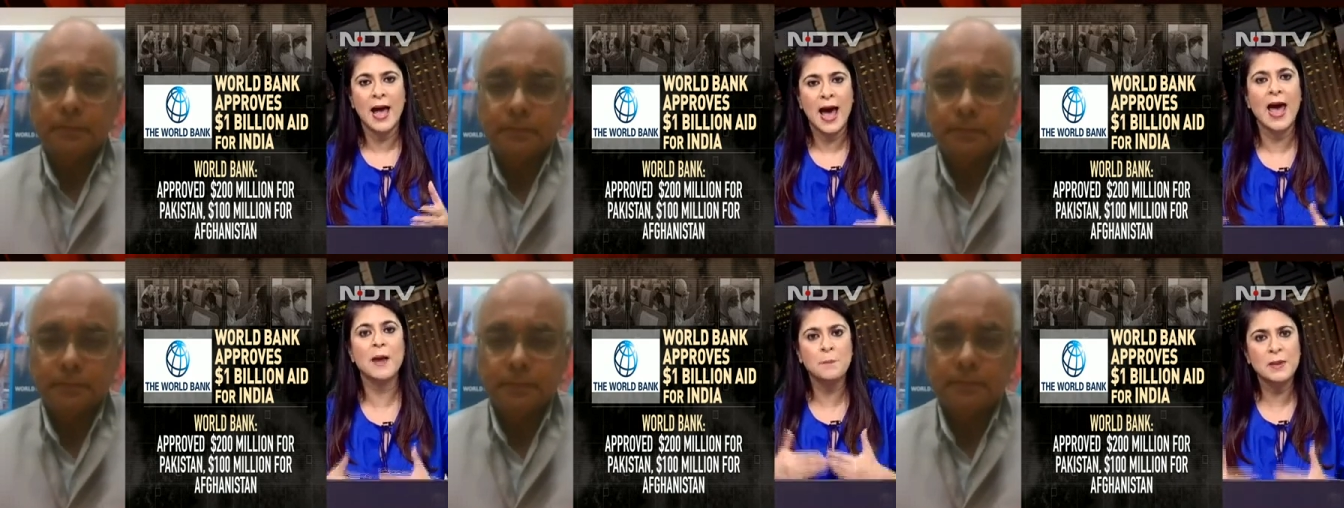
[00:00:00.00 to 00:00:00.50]

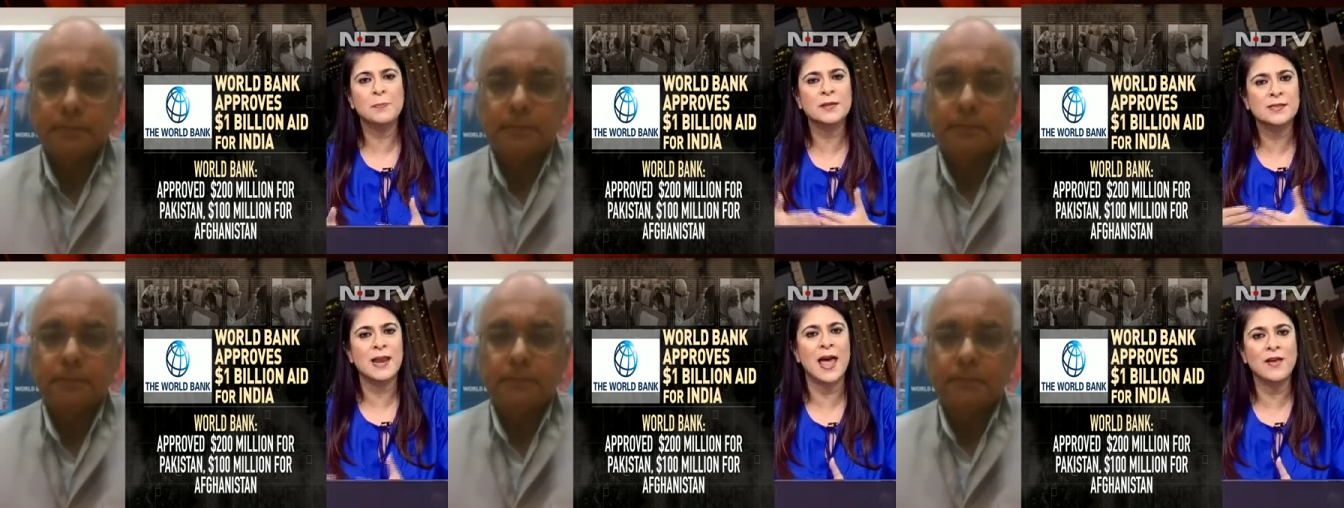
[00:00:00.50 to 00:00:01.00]
Speaker 1: and
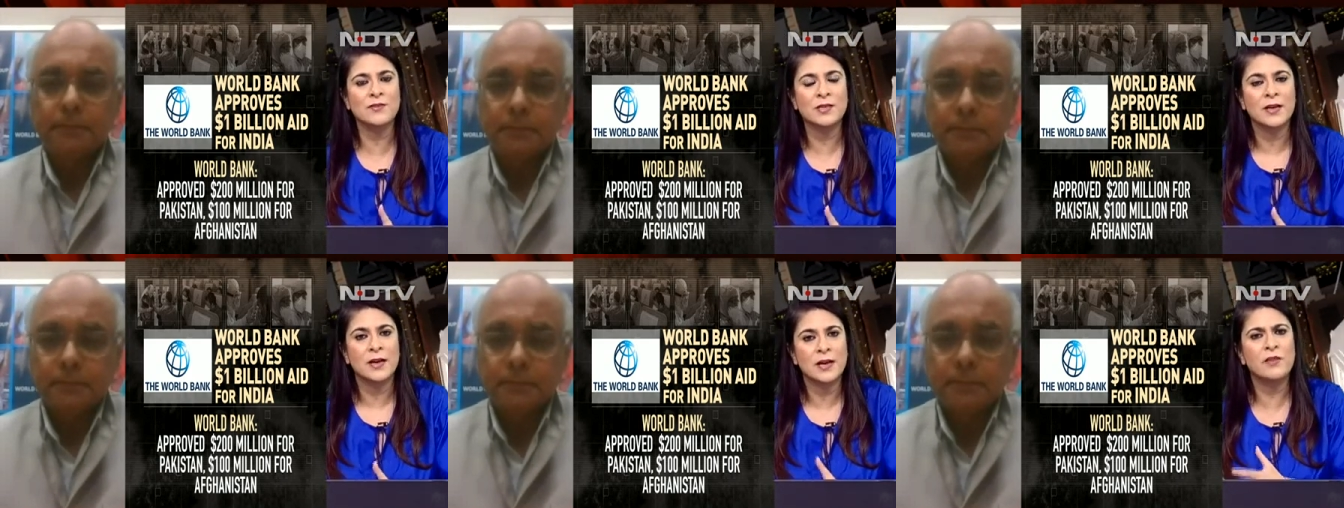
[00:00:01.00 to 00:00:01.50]
people's lives
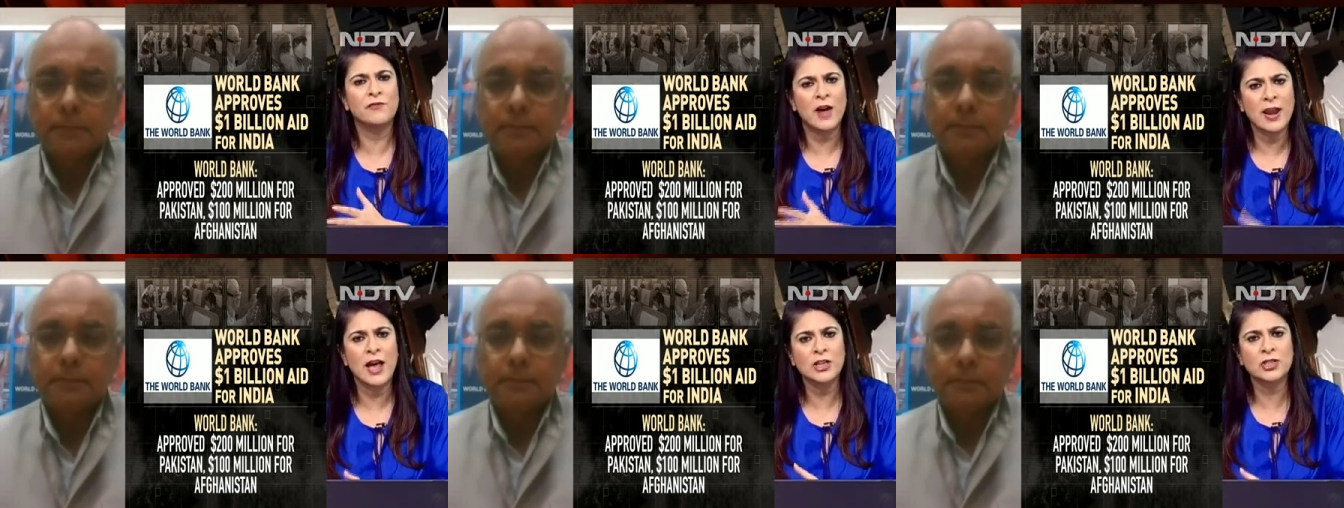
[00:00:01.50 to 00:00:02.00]
in the
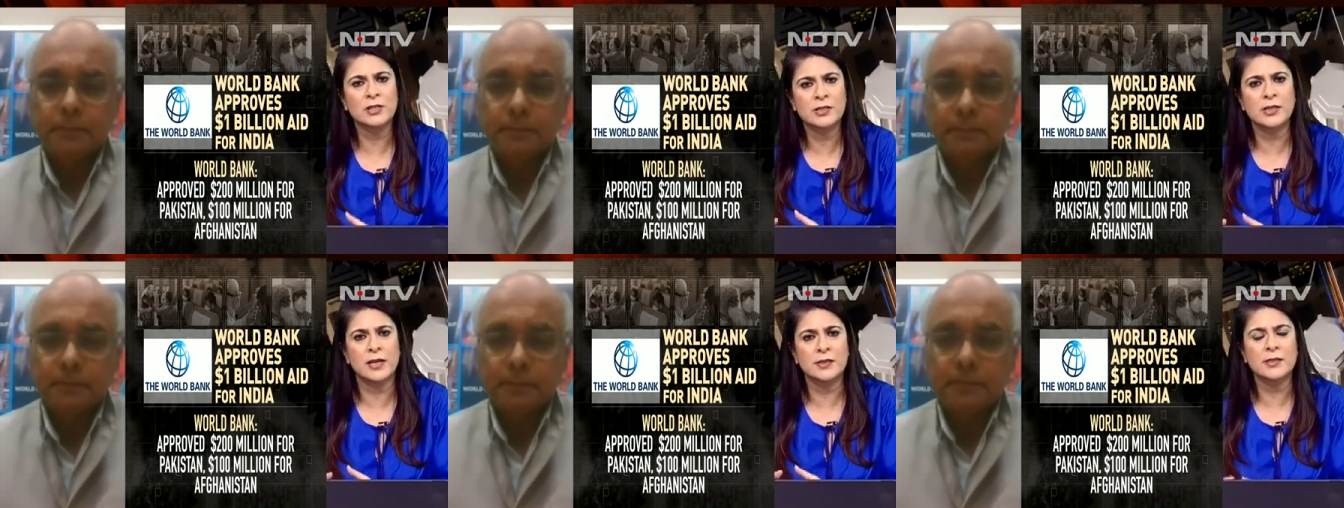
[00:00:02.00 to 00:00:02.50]
financial
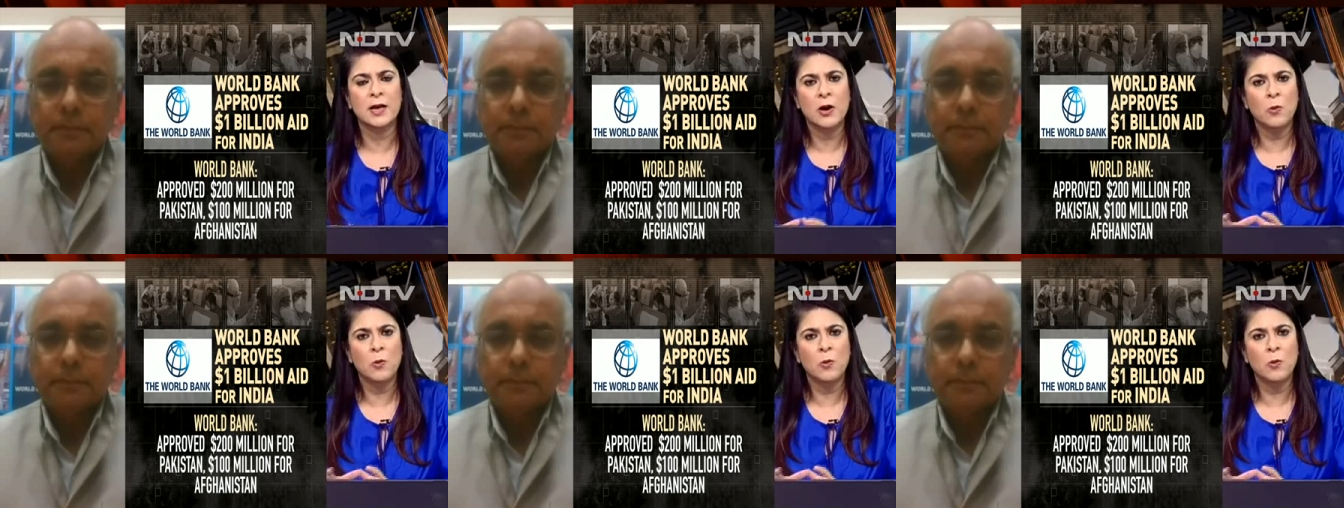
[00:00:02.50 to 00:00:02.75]
sense.